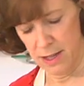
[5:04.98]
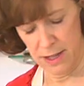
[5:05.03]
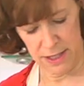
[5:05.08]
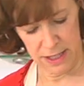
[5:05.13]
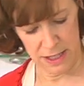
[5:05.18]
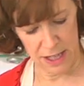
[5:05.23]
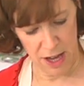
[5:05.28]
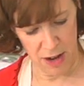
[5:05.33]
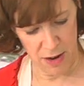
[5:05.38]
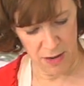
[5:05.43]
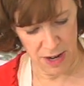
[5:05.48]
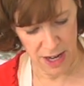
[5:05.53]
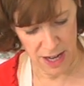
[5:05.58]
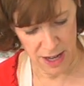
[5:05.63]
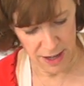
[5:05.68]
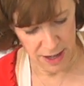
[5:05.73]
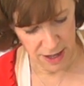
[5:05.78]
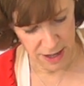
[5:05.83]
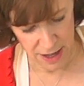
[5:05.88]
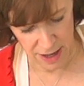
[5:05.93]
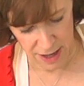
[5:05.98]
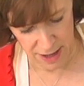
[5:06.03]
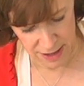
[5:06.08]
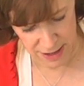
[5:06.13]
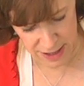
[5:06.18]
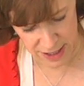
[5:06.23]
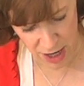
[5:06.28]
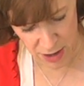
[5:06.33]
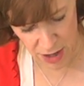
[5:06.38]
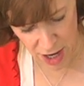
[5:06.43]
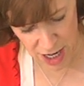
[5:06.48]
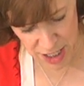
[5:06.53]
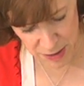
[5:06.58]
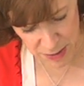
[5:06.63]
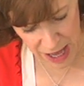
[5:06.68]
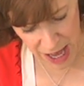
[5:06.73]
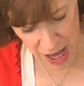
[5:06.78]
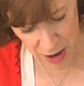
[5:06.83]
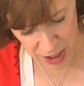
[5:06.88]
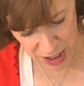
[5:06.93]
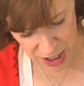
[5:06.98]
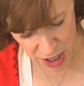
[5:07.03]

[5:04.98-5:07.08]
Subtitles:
So don't ask me how I